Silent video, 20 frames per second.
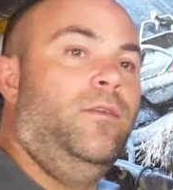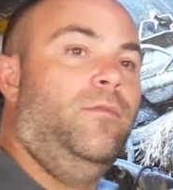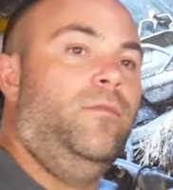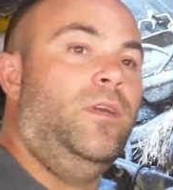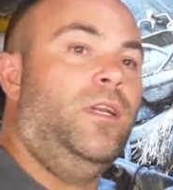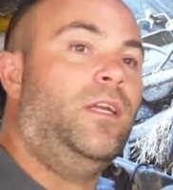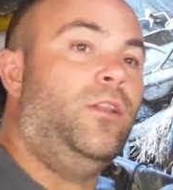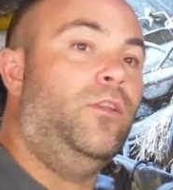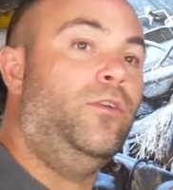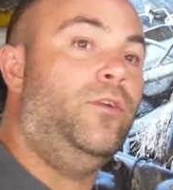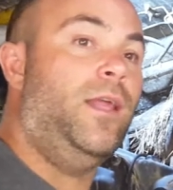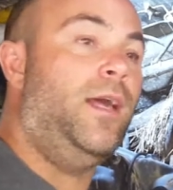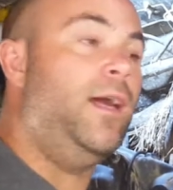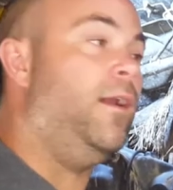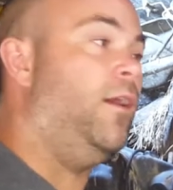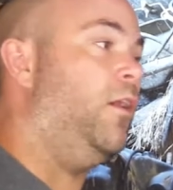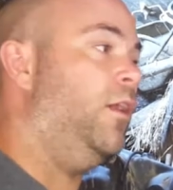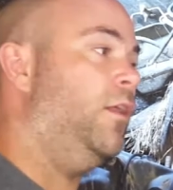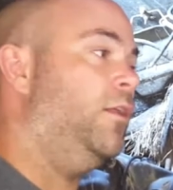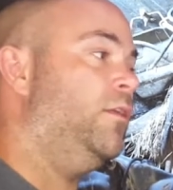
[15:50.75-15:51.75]
Include that
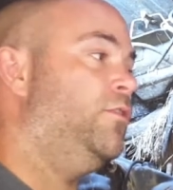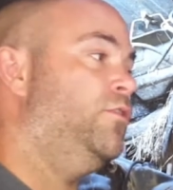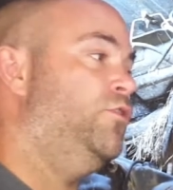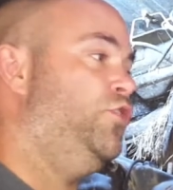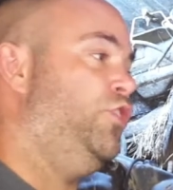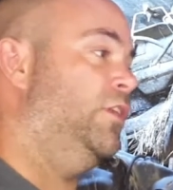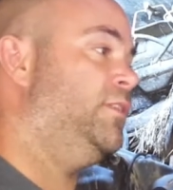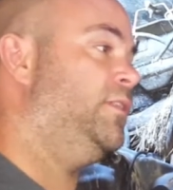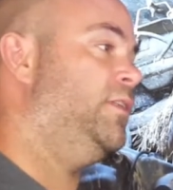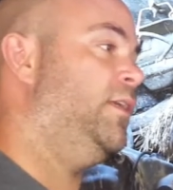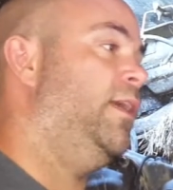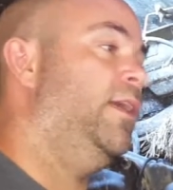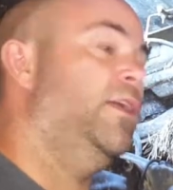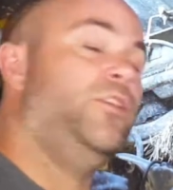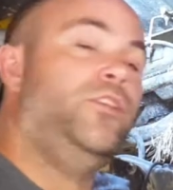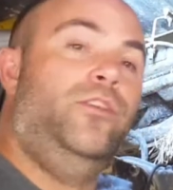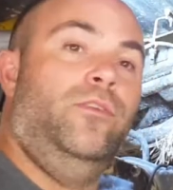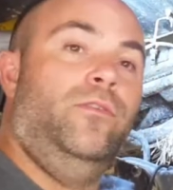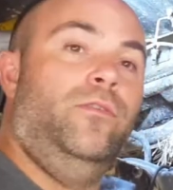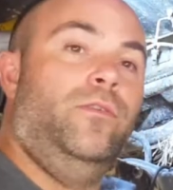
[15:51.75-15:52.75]
all up just to
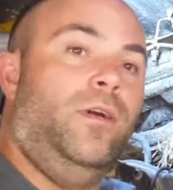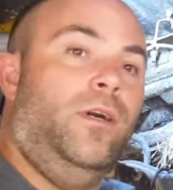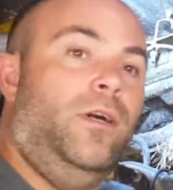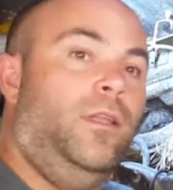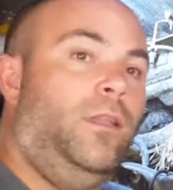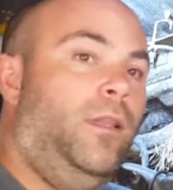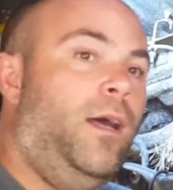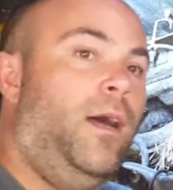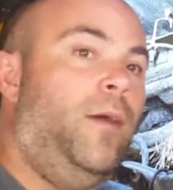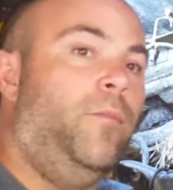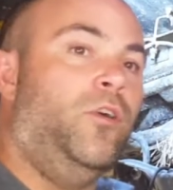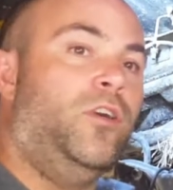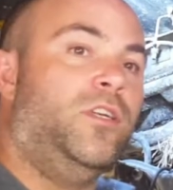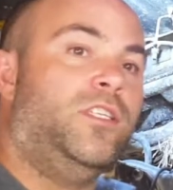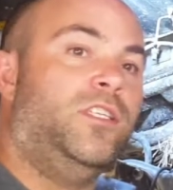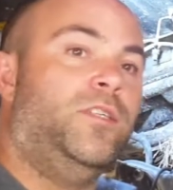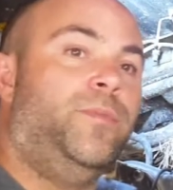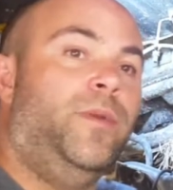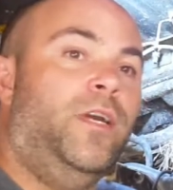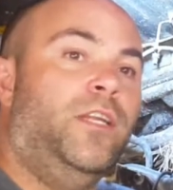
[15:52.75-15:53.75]
get you a lot more
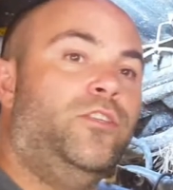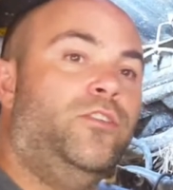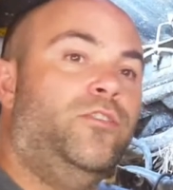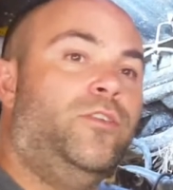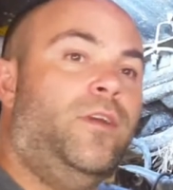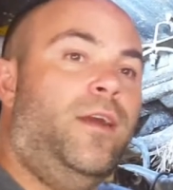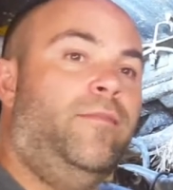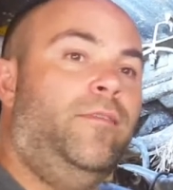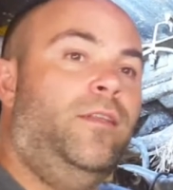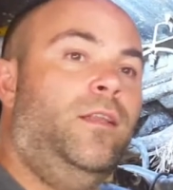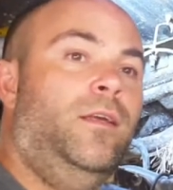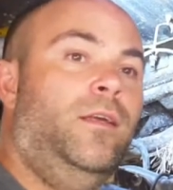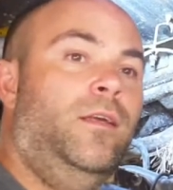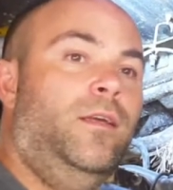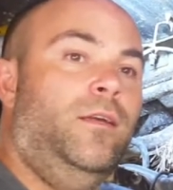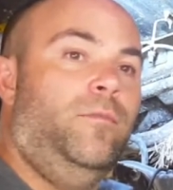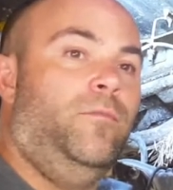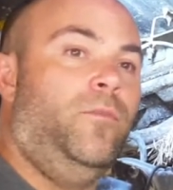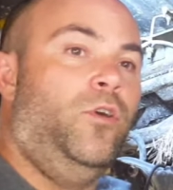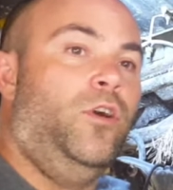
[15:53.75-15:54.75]
suspension travel,
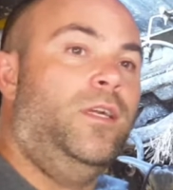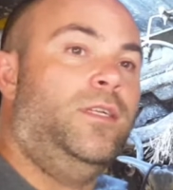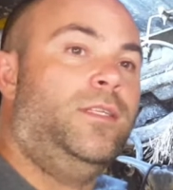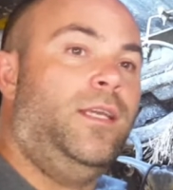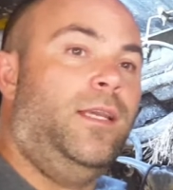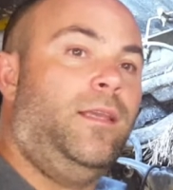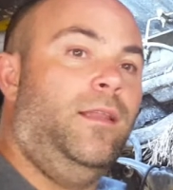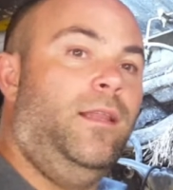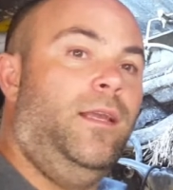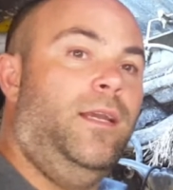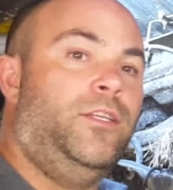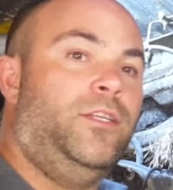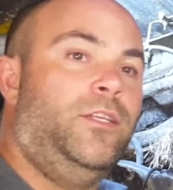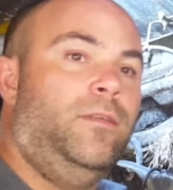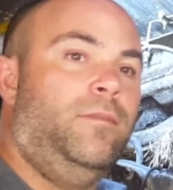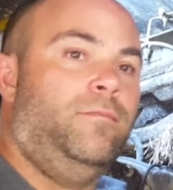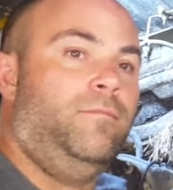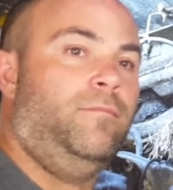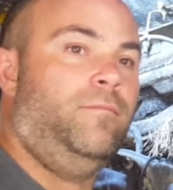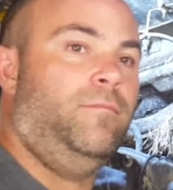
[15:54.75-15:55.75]
more
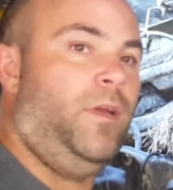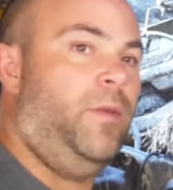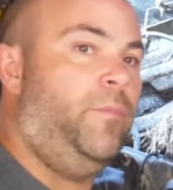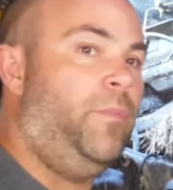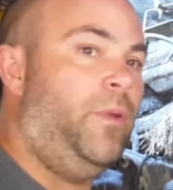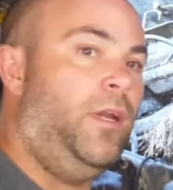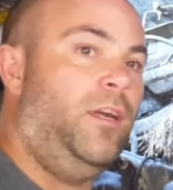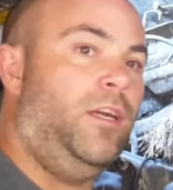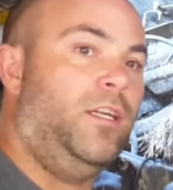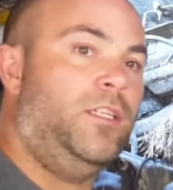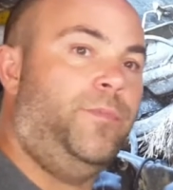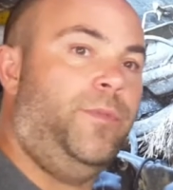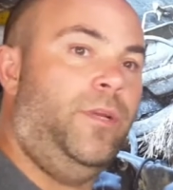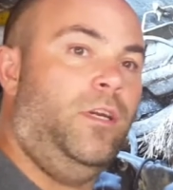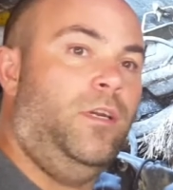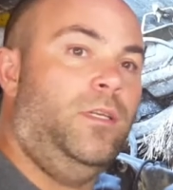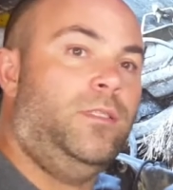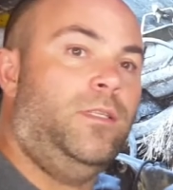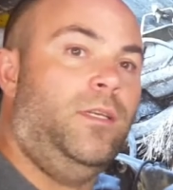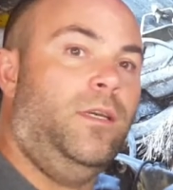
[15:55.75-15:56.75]
articulation, a better
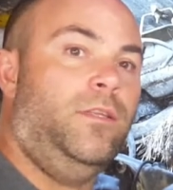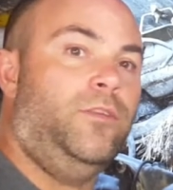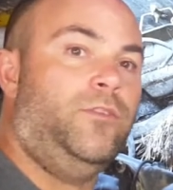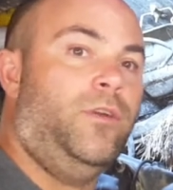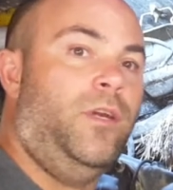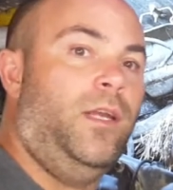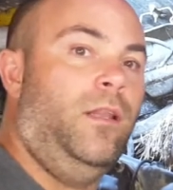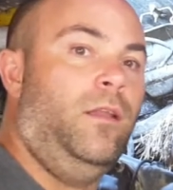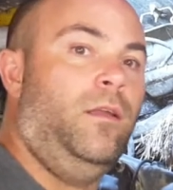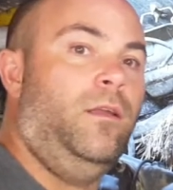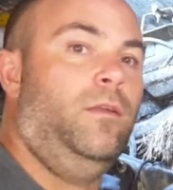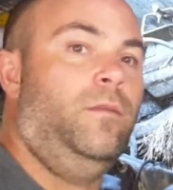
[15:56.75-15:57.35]
experience on the trail.